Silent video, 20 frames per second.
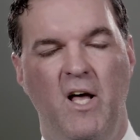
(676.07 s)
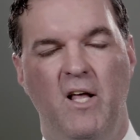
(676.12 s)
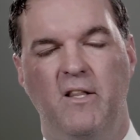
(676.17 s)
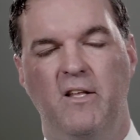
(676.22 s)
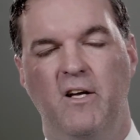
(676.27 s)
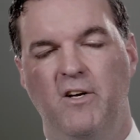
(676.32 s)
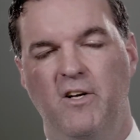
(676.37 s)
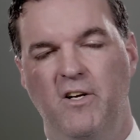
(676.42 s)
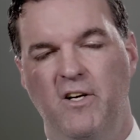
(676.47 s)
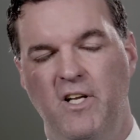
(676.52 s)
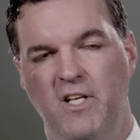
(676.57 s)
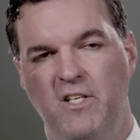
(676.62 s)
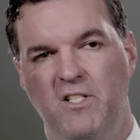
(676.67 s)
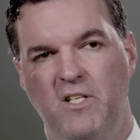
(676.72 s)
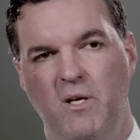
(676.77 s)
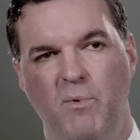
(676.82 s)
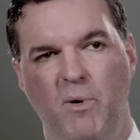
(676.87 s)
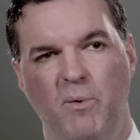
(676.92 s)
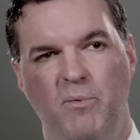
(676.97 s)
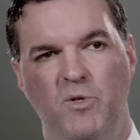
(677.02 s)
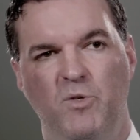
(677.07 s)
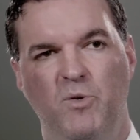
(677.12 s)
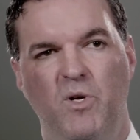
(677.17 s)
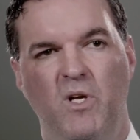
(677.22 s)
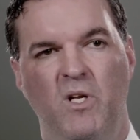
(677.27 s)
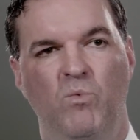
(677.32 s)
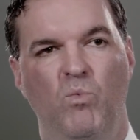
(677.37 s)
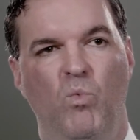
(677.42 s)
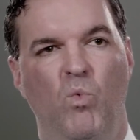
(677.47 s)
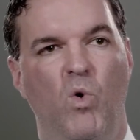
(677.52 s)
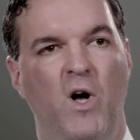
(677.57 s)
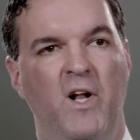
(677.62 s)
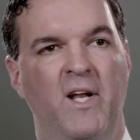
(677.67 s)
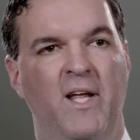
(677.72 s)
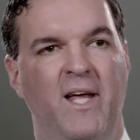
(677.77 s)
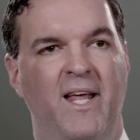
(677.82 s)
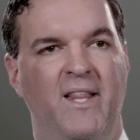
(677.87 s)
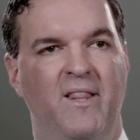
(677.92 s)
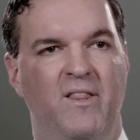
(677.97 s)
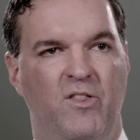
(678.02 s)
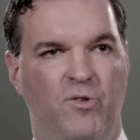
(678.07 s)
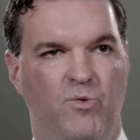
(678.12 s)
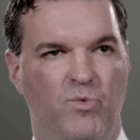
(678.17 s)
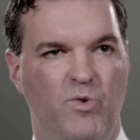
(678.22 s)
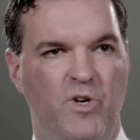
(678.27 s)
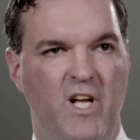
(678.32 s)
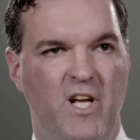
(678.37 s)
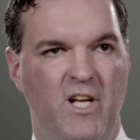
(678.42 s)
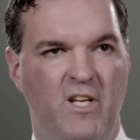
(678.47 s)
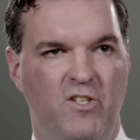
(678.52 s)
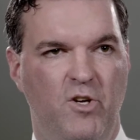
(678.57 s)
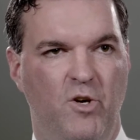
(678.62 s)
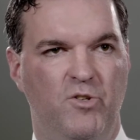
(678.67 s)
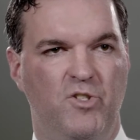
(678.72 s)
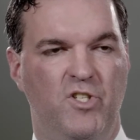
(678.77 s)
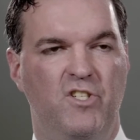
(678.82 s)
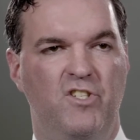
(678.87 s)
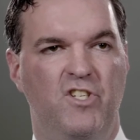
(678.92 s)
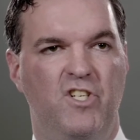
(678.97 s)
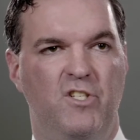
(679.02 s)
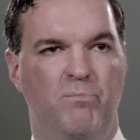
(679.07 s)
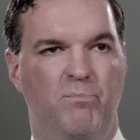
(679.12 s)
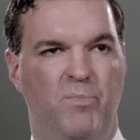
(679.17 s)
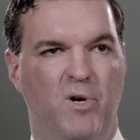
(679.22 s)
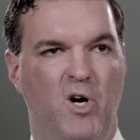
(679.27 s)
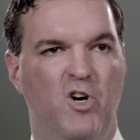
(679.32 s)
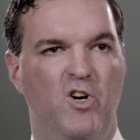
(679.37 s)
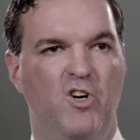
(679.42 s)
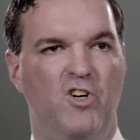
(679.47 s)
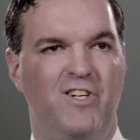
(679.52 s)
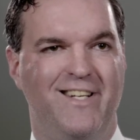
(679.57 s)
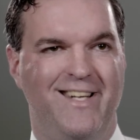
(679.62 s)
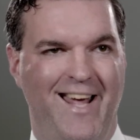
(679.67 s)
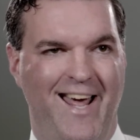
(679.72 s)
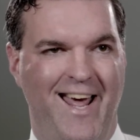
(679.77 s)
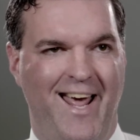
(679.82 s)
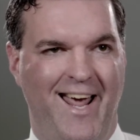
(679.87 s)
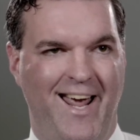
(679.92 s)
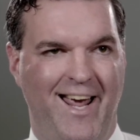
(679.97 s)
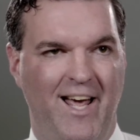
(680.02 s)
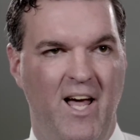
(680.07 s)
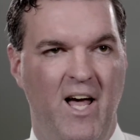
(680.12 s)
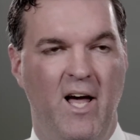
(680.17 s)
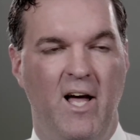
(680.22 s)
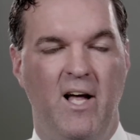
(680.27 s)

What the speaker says: they're gonna need somewhere between 1 and 3 dosages per day.